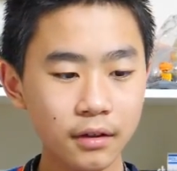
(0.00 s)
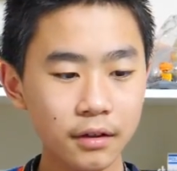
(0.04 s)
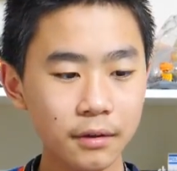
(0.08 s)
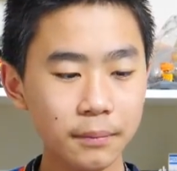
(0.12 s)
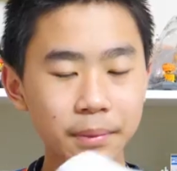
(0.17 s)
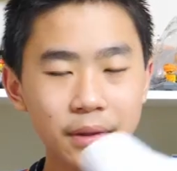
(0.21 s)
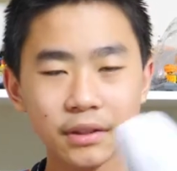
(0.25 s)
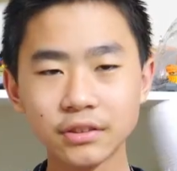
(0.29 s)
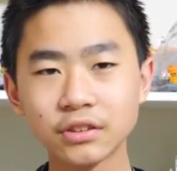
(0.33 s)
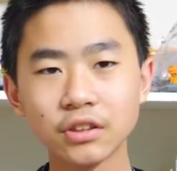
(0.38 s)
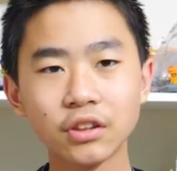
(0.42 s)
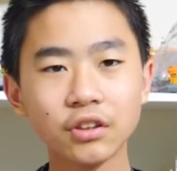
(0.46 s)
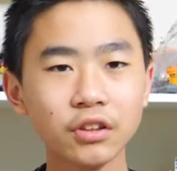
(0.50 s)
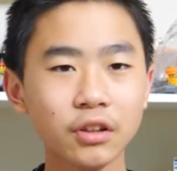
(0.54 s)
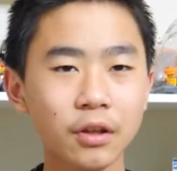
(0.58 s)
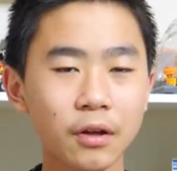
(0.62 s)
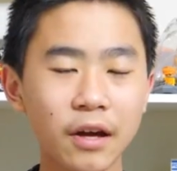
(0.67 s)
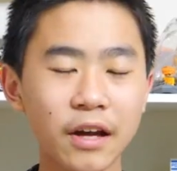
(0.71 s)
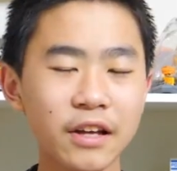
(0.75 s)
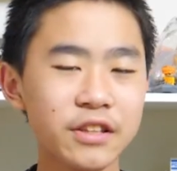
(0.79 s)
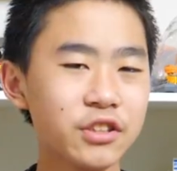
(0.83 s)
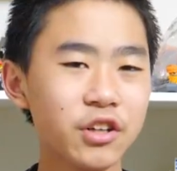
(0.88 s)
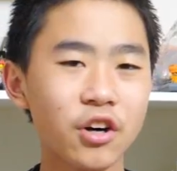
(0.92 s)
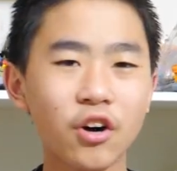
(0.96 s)
But it's
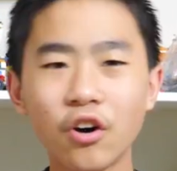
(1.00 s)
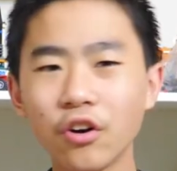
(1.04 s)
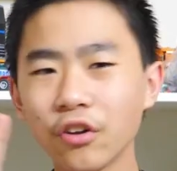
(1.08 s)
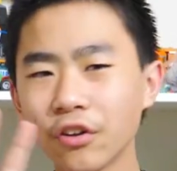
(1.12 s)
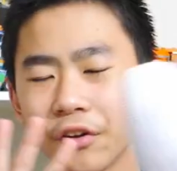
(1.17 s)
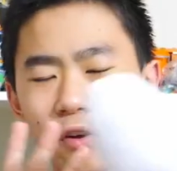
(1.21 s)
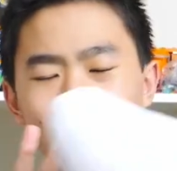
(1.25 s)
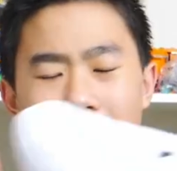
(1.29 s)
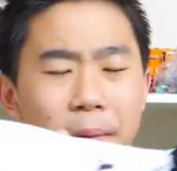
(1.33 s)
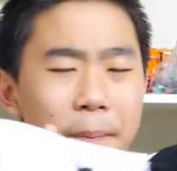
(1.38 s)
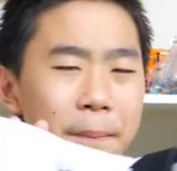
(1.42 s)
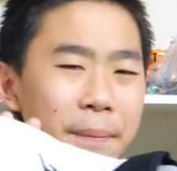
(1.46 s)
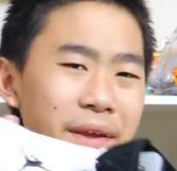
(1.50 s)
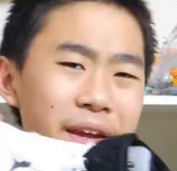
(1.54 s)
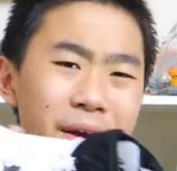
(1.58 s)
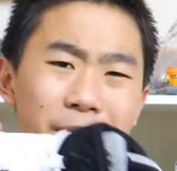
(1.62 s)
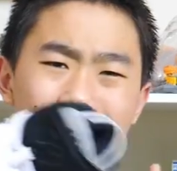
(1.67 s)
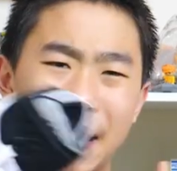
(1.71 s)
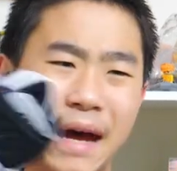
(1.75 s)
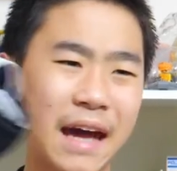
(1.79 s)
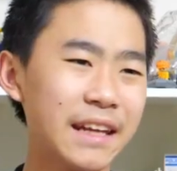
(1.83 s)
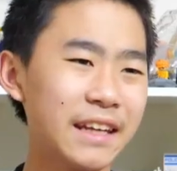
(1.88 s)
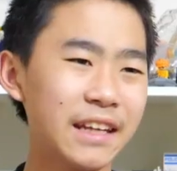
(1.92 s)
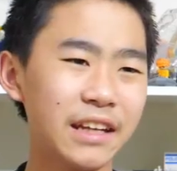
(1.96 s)
all
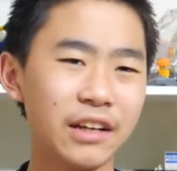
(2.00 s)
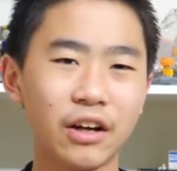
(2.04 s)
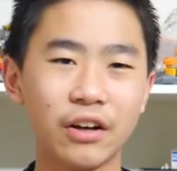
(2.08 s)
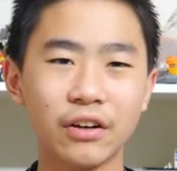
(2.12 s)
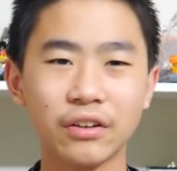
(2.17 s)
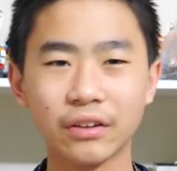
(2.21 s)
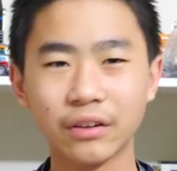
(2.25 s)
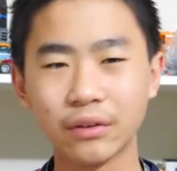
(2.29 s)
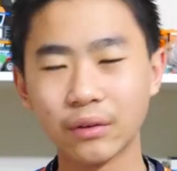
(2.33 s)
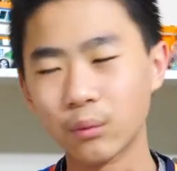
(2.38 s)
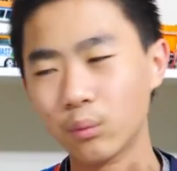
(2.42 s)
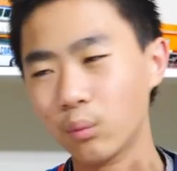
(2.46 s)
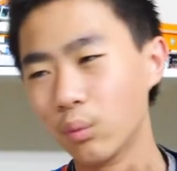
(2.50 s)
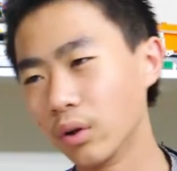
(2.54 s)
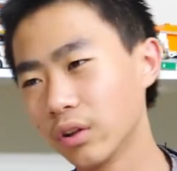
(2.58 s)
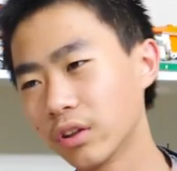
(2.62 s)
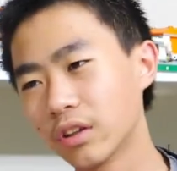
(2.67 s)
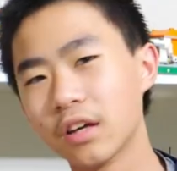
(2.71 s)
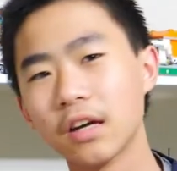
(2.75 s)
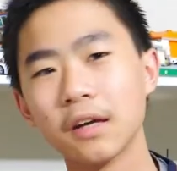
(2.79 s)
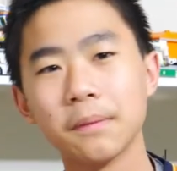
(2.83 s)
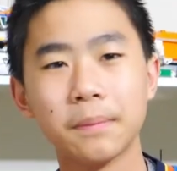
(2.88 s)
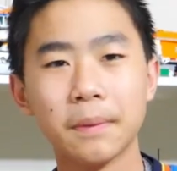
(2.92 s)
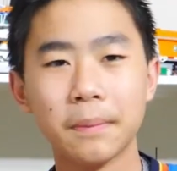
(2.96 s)
dependent on what
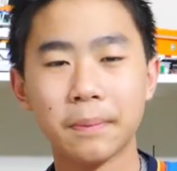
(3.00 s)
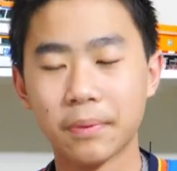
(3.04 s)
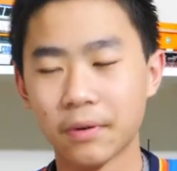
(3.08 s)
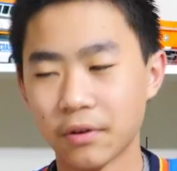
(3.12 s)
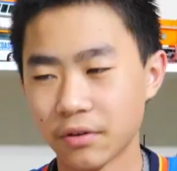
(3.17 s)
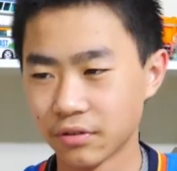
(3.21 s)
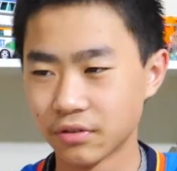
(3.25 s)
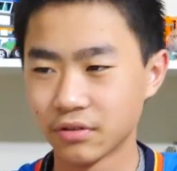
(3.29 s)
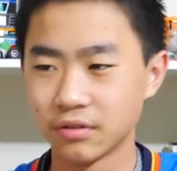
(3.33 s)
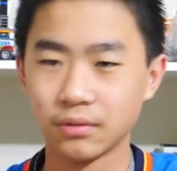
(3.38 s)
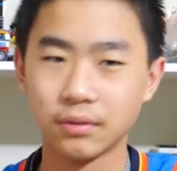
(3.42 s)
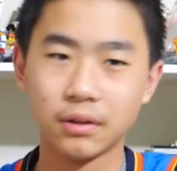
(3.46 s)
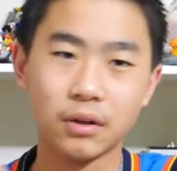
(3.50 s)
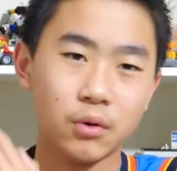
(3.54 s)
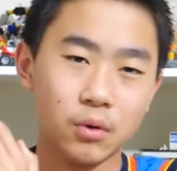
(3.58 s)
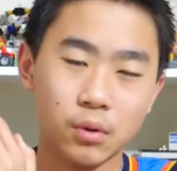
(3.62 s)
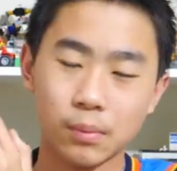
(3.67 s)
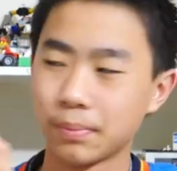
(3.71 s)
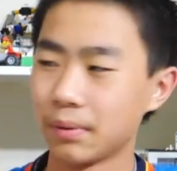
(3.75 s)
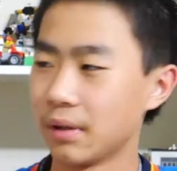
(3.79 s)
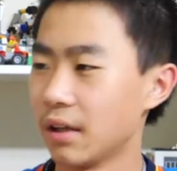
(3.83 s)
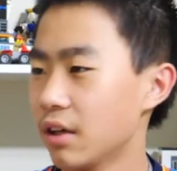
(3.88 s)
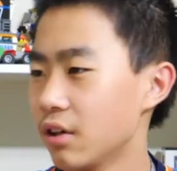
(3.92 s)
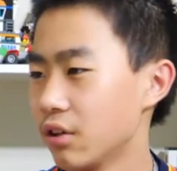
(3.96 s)
type of person or
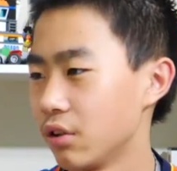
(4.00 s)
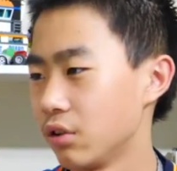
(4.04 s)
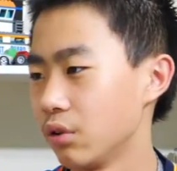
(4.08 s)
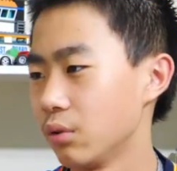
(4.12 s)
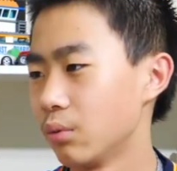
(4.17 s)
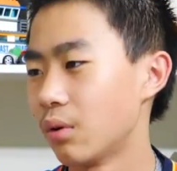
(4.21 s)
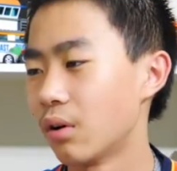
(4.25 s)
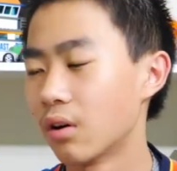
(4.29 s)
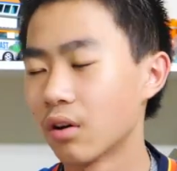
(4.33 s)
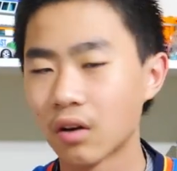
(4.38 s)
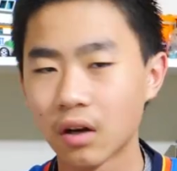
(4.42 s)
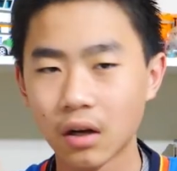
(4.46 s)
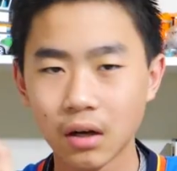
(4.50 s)
player you are.